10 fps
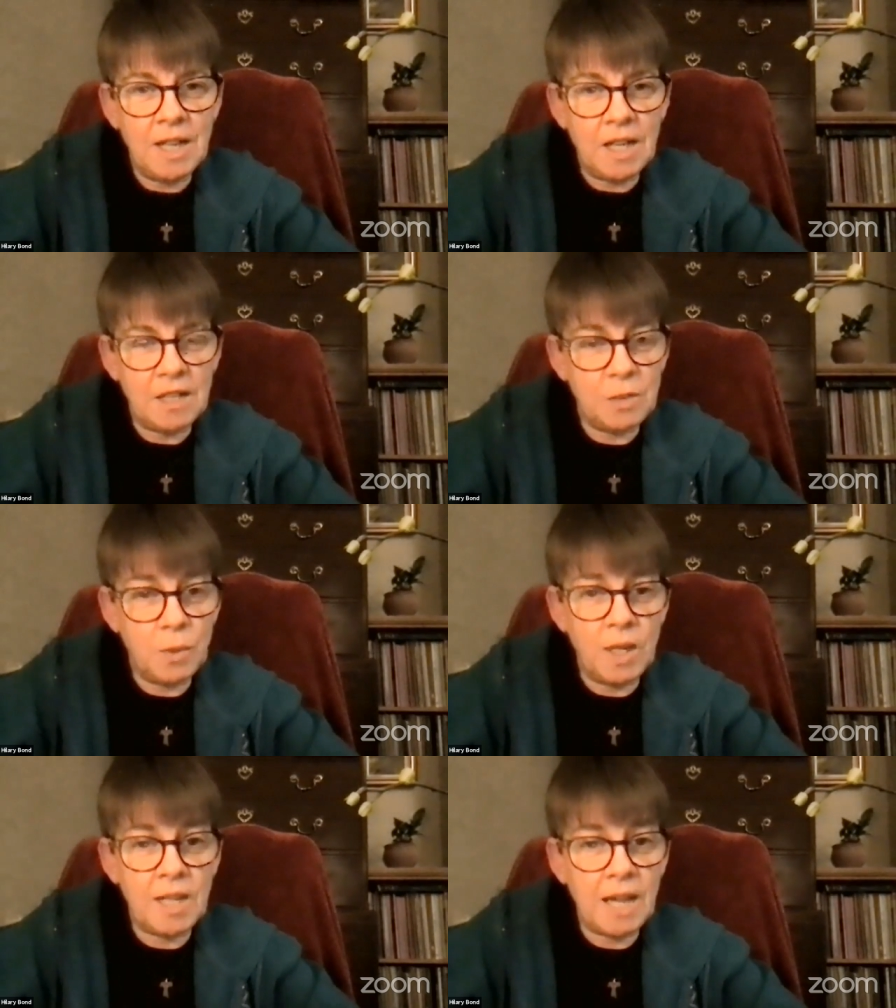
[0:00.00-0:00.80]
and to
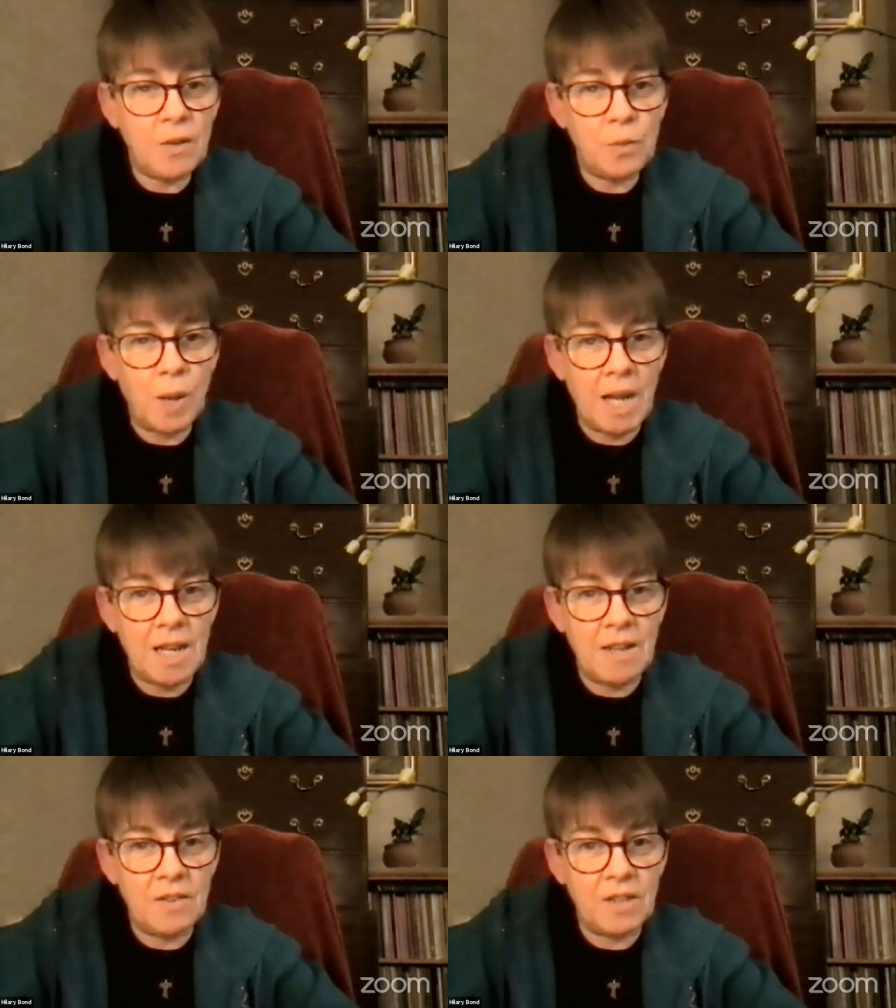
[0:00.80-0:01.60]
work out
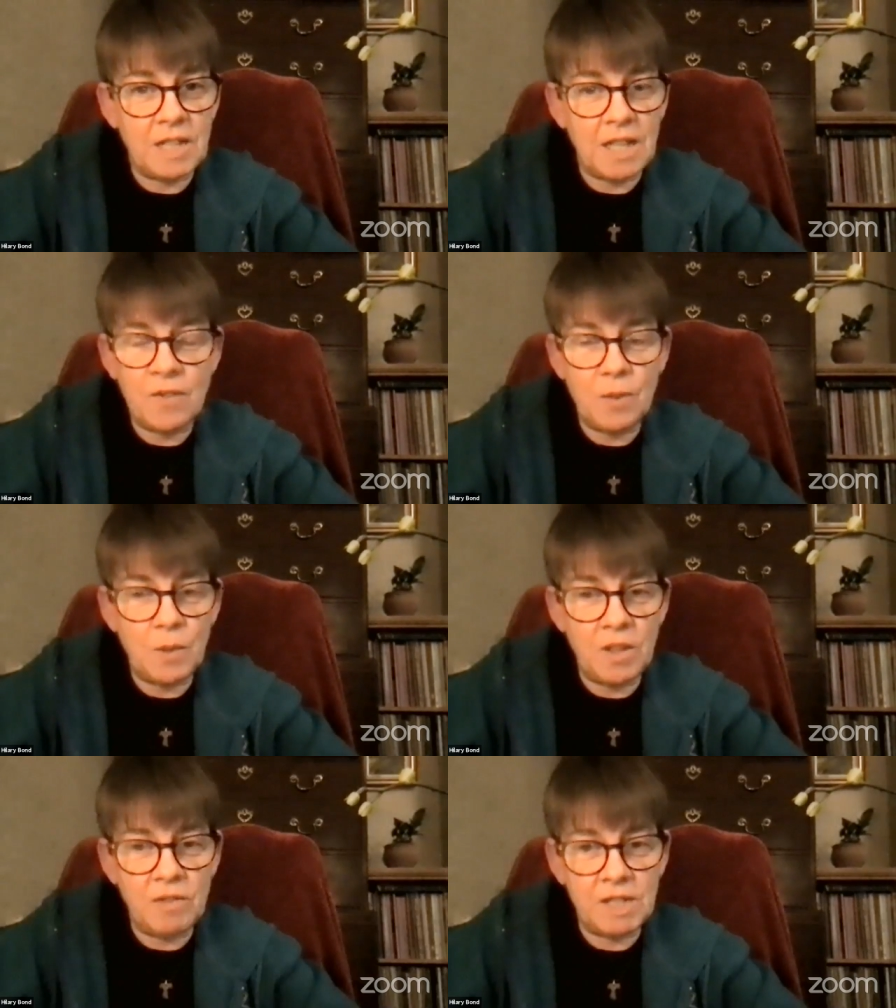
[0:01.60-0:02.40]
ways that even
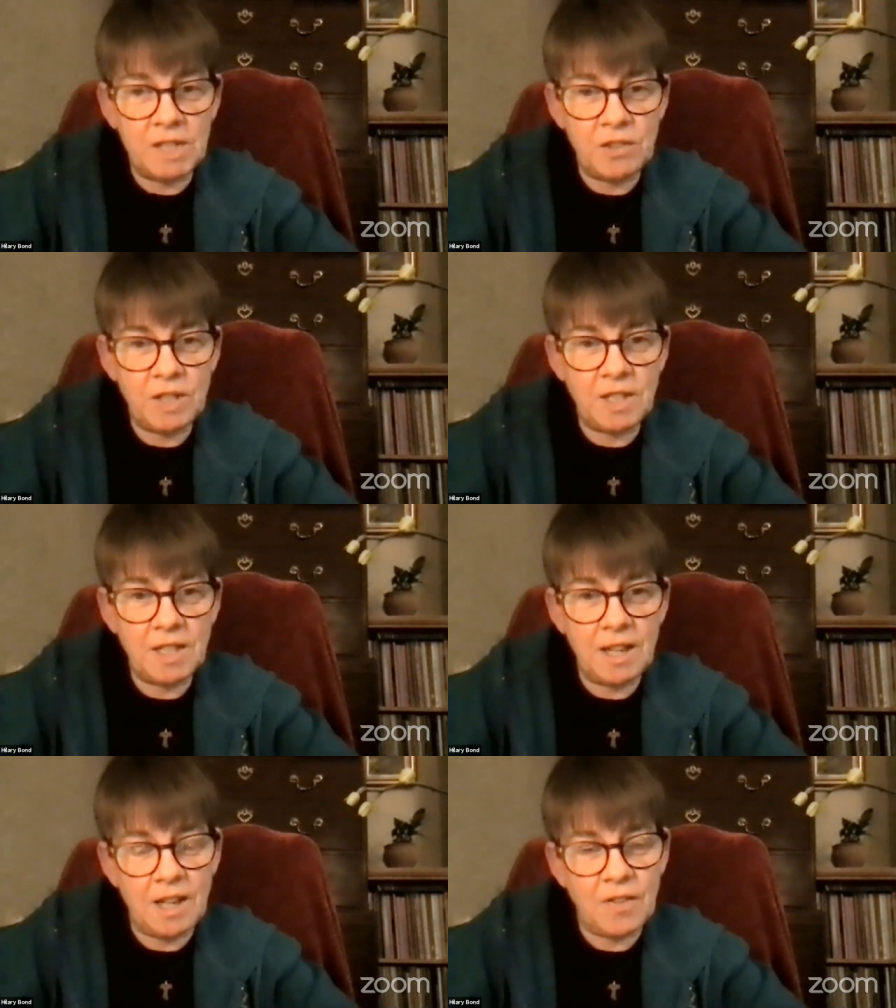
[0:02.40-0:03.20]
with the
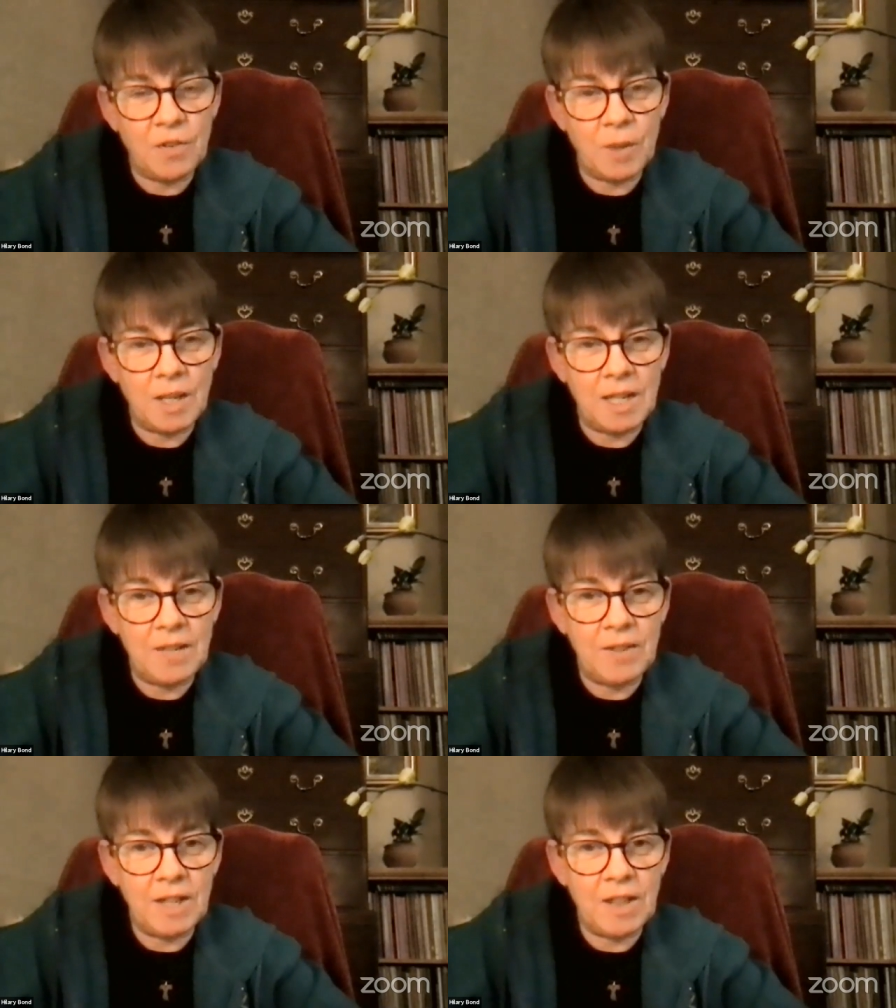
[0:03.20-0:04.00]
restricted life we are
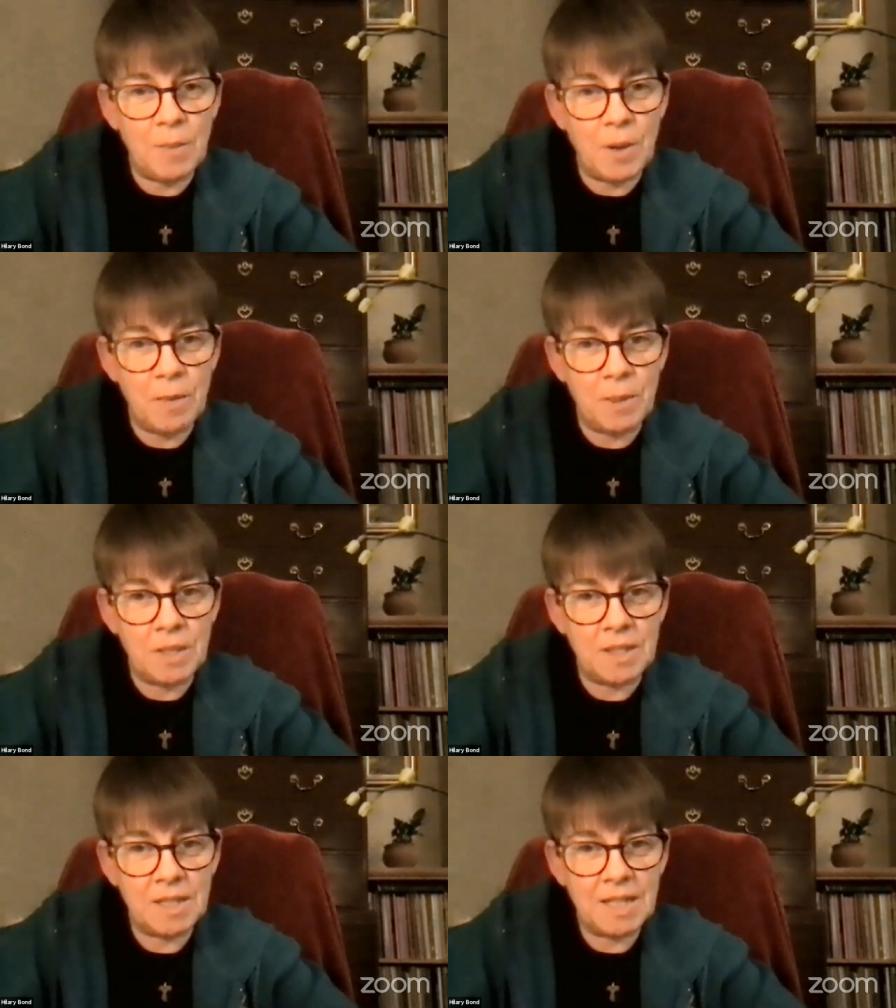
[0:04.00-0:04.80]
living at the
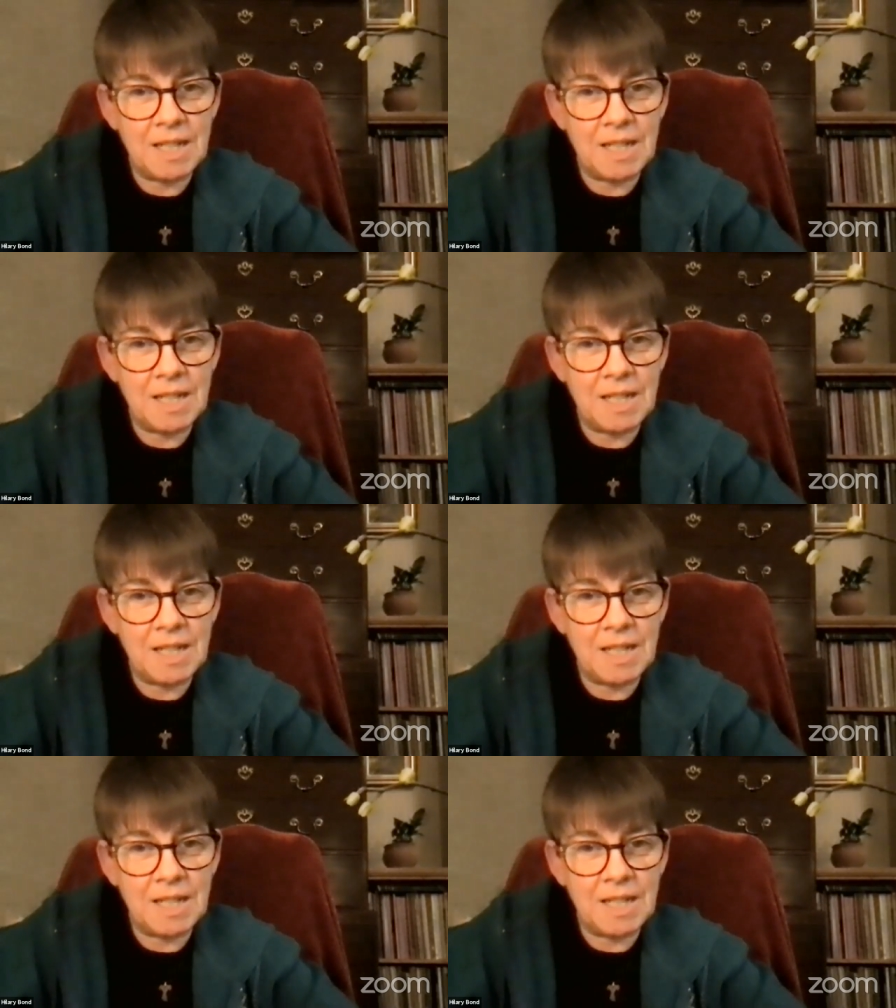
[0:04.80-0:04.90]
moment,